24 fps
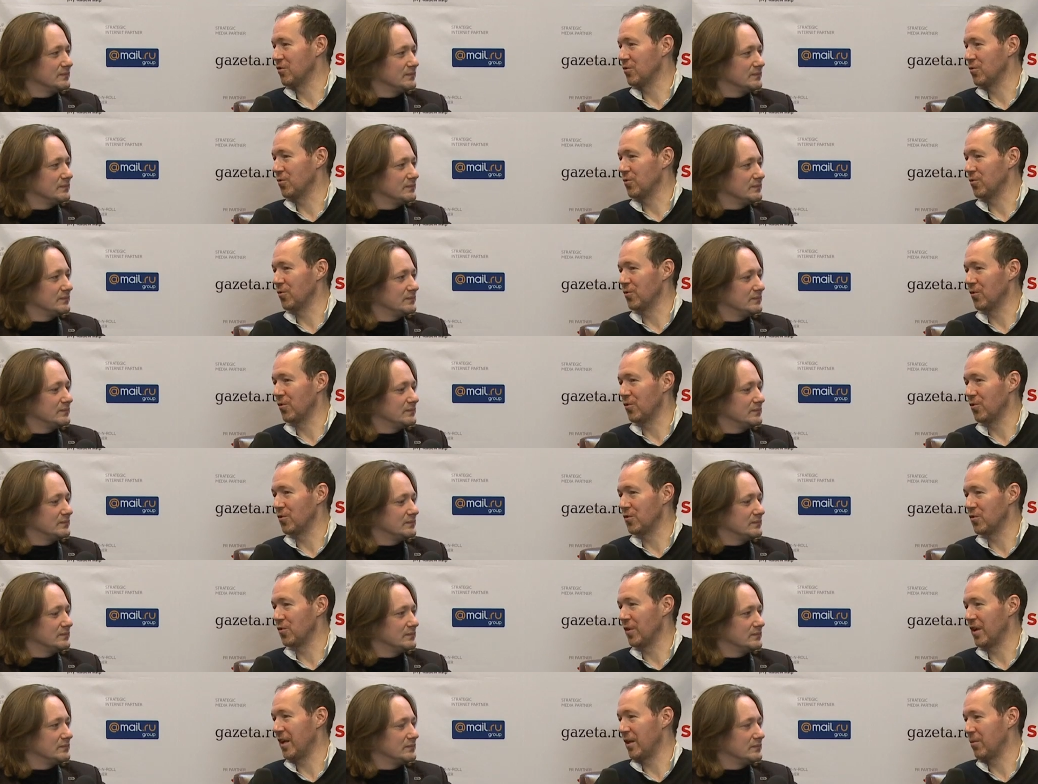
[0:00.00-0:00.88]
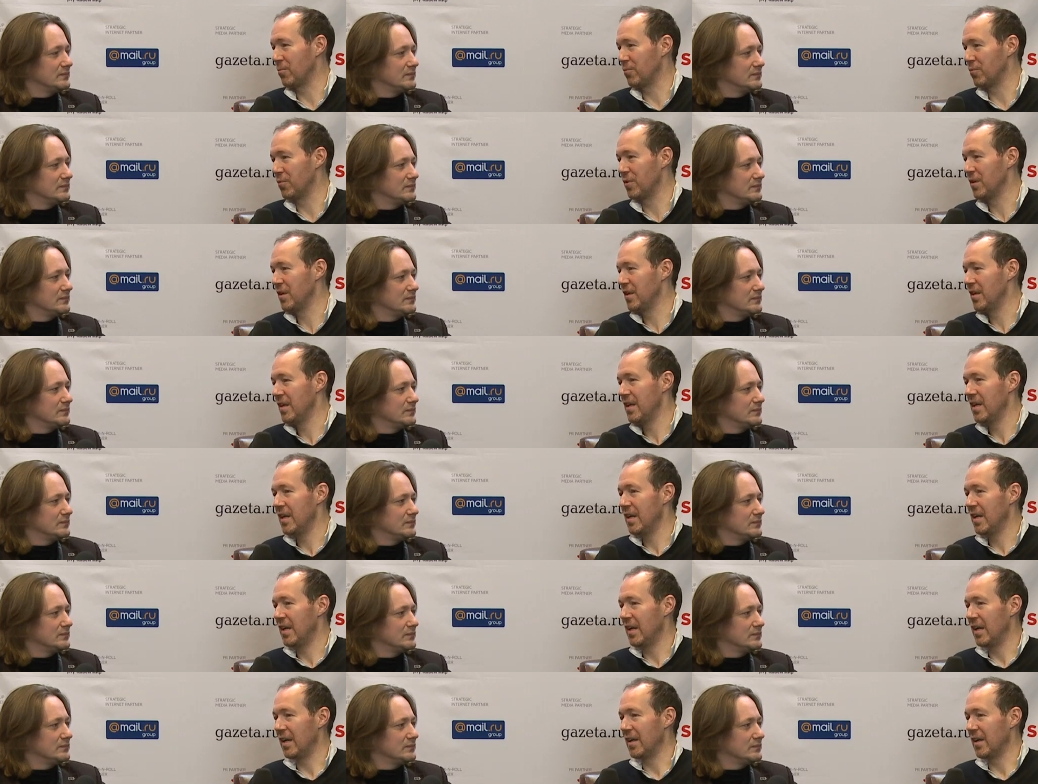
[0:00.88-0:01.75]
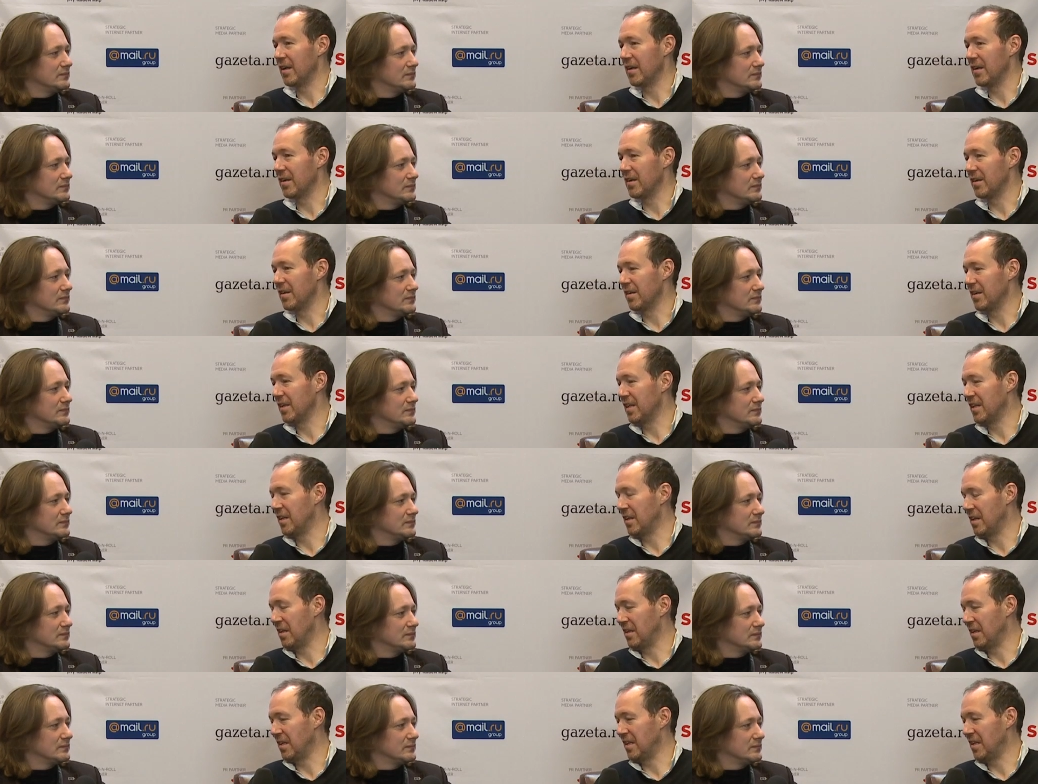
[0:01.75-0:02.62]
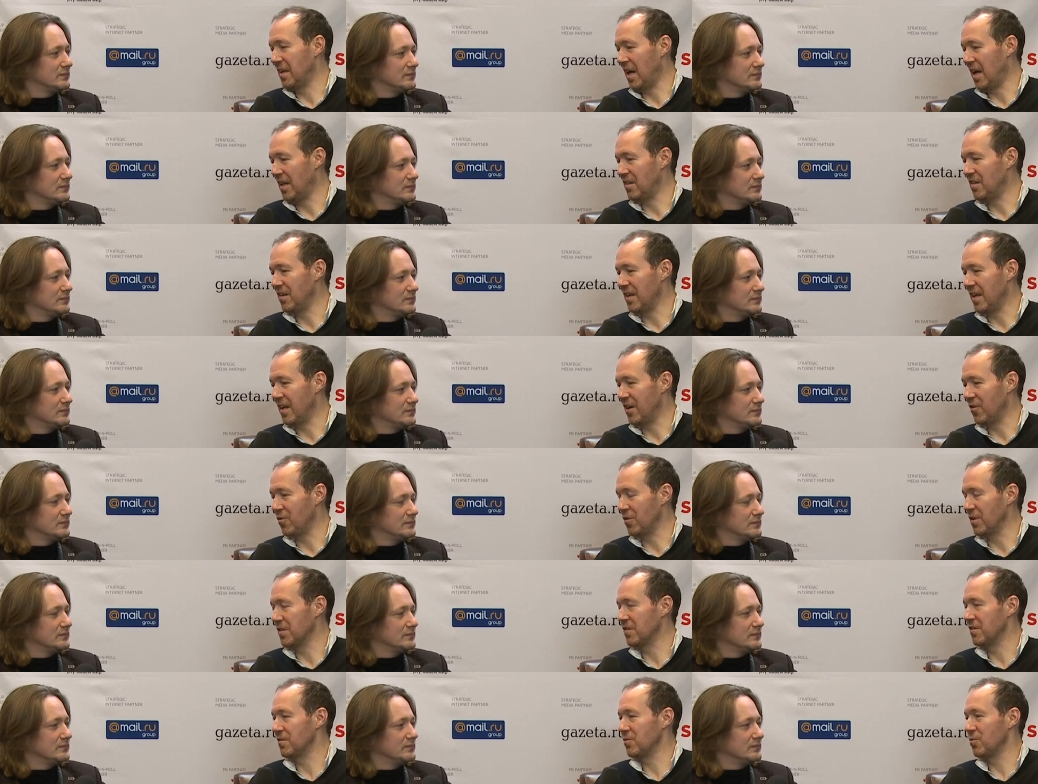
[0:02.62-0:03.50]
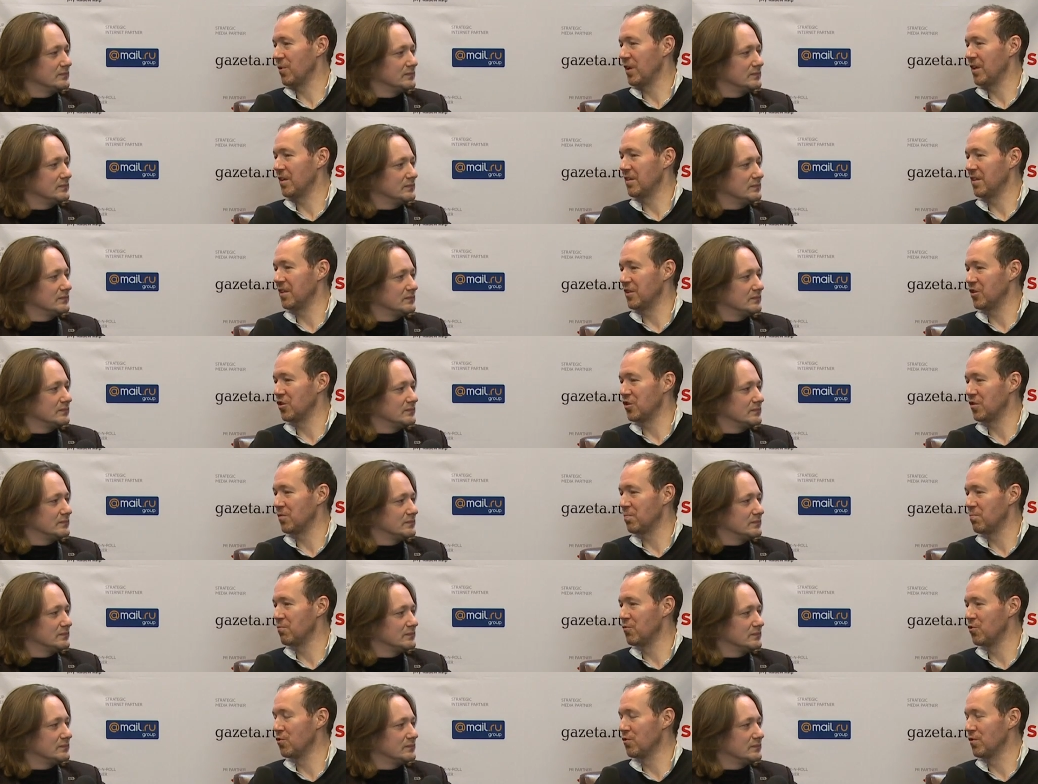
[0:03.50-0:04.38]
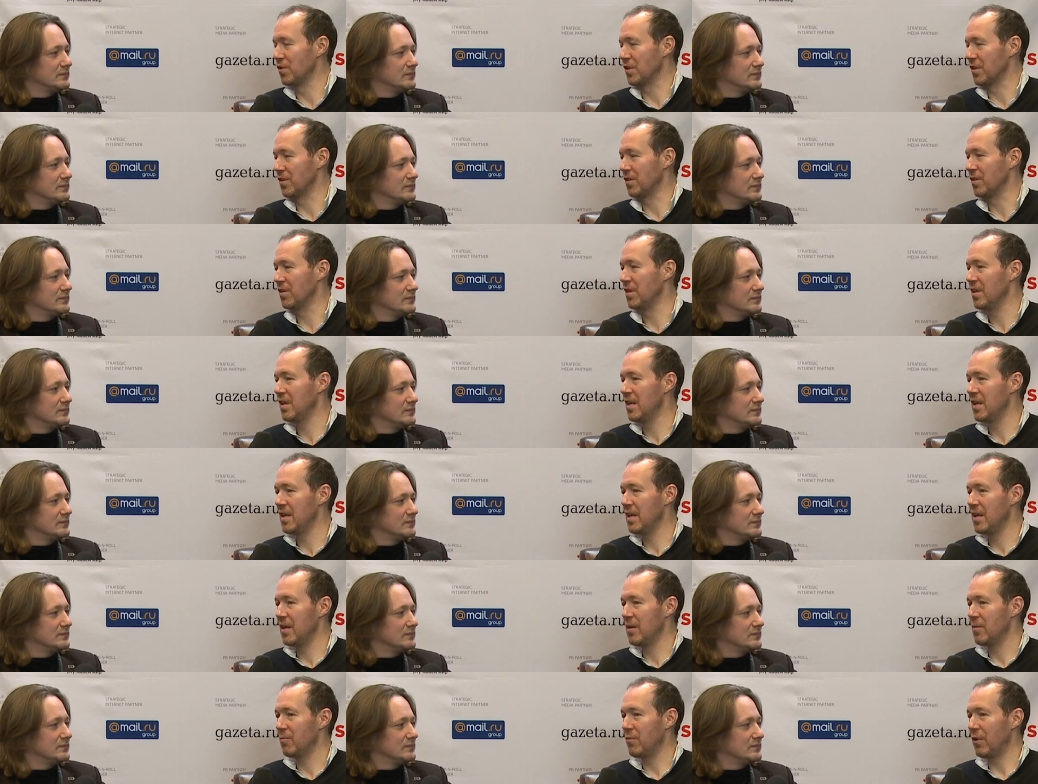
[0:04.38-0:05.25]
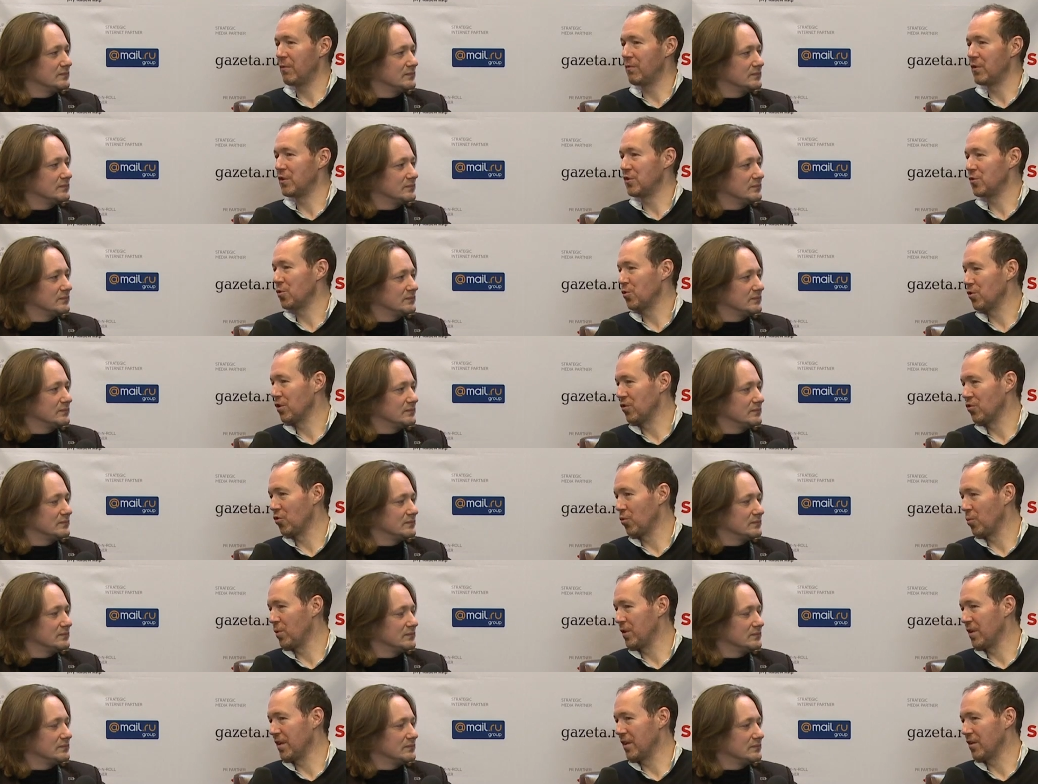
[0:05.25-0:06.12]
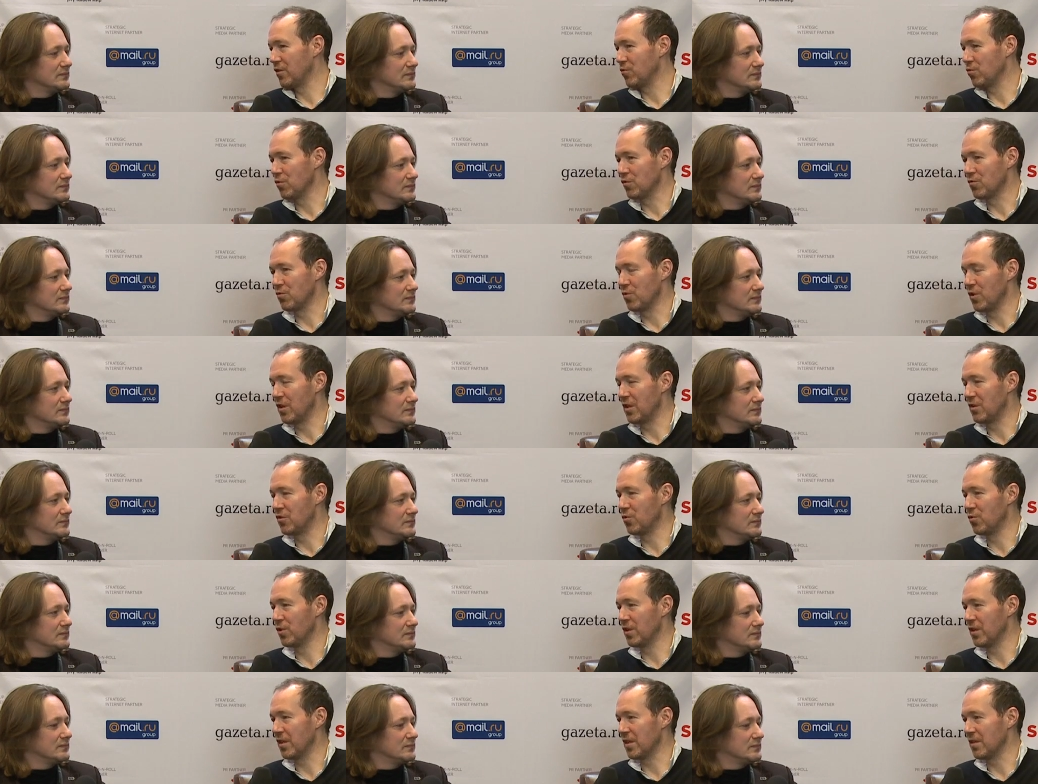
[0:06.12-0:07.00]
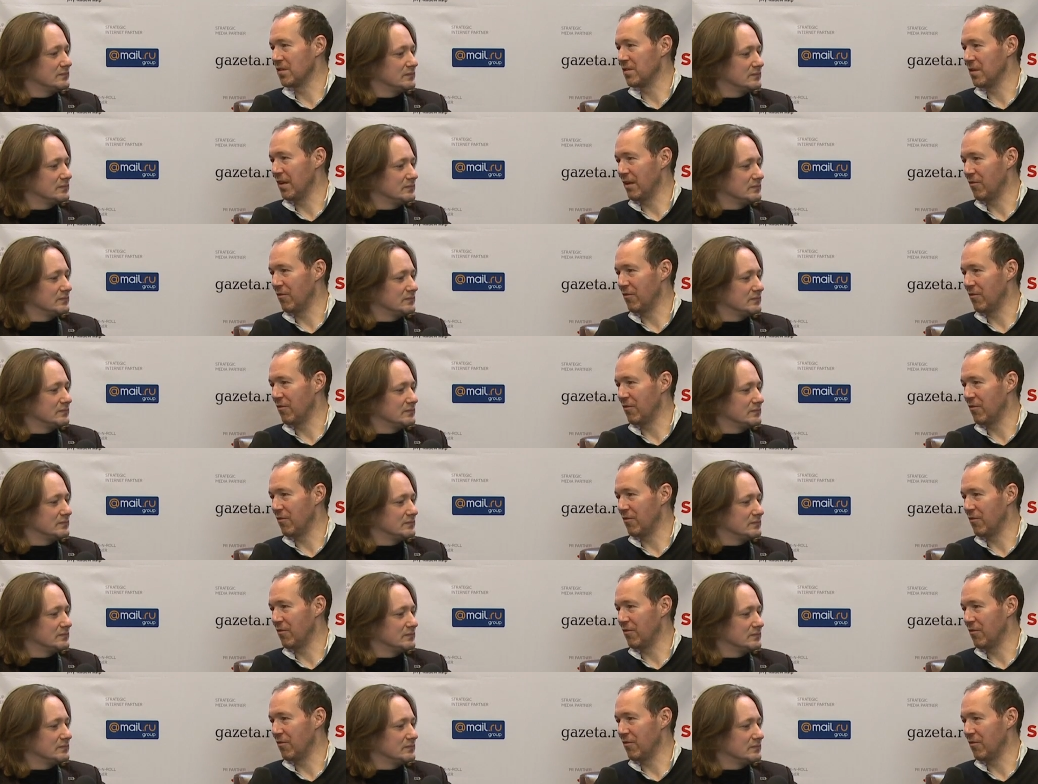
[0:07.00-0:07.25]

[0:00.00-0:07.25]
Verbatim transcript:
Speaker 1: to also help uh, in, in other areas rather than just music but we saw that nobody else was really doing it.